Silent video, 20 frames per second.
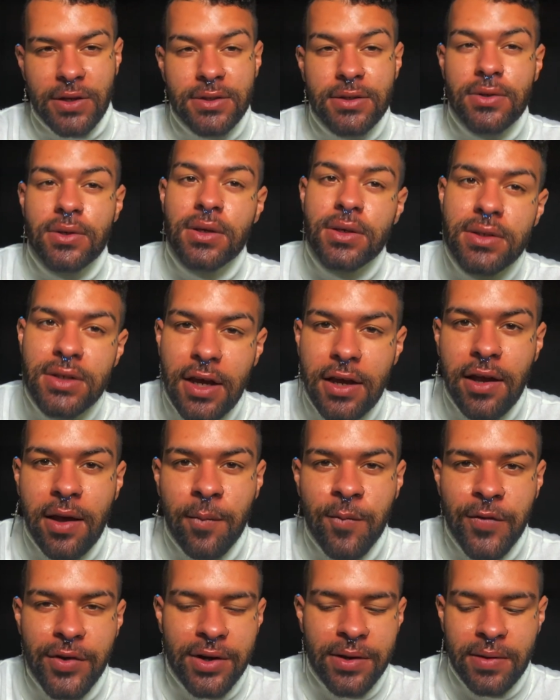So you can take
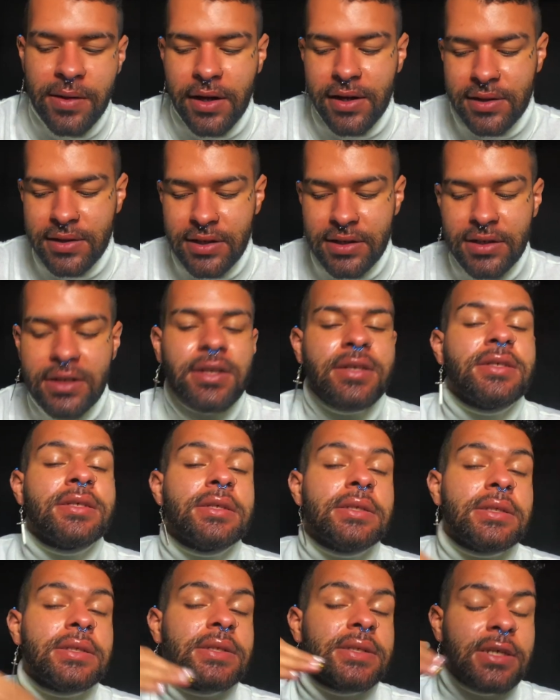comfort in that, that it
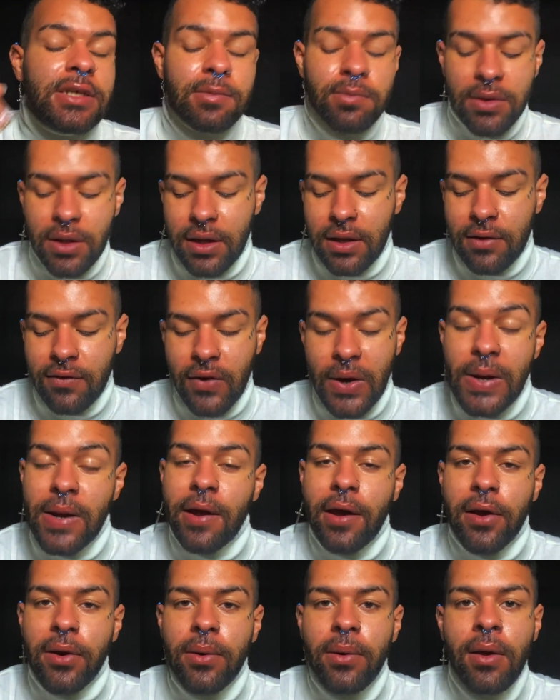doesn't seem like right
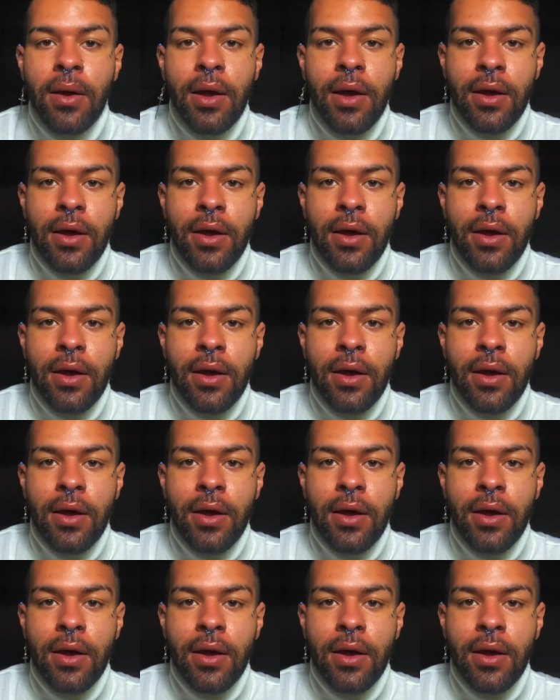now